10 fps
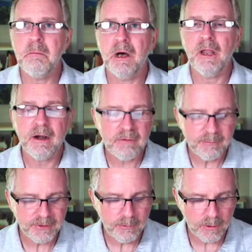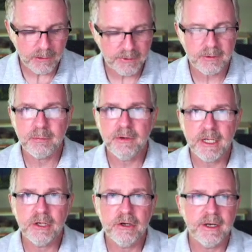A lot of reps I work with are pretty
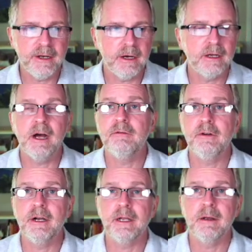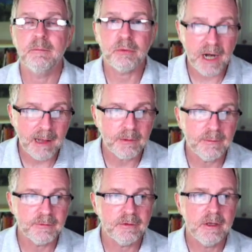good at uncovering
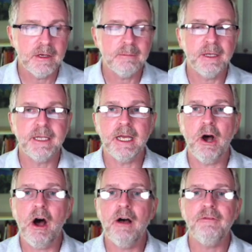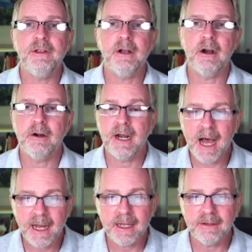problems, but they often are
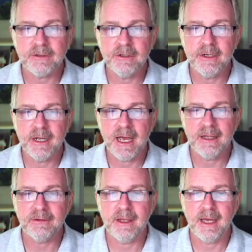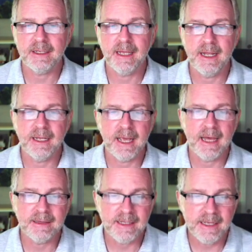not as good at getting
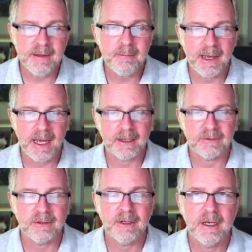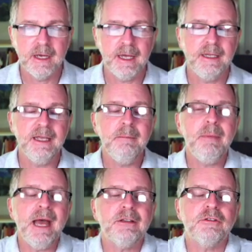at the impacts. And the
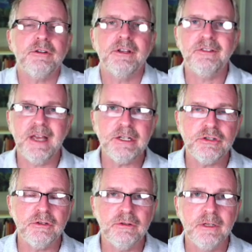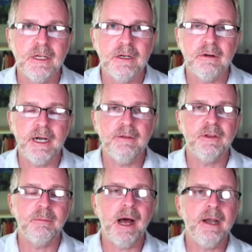impacts are essential, right? If
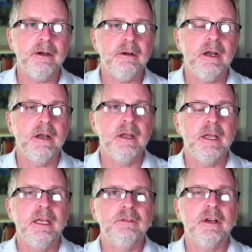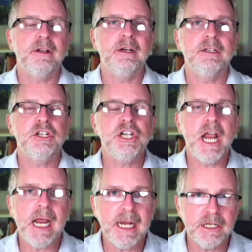the buyer is going to
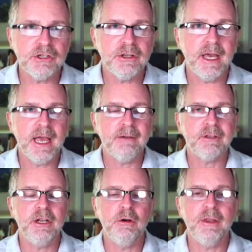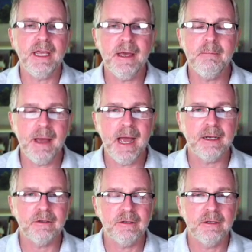change, they have to know the
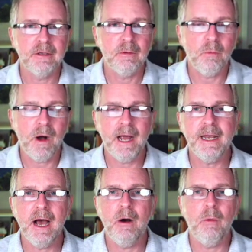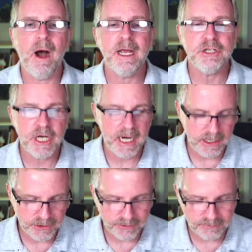impact. Why now? Why
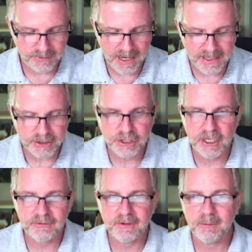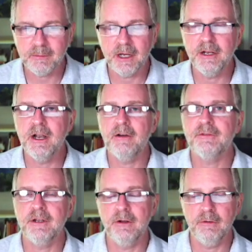change? It's not just enough
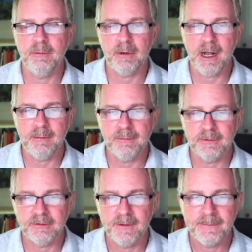to know the problems.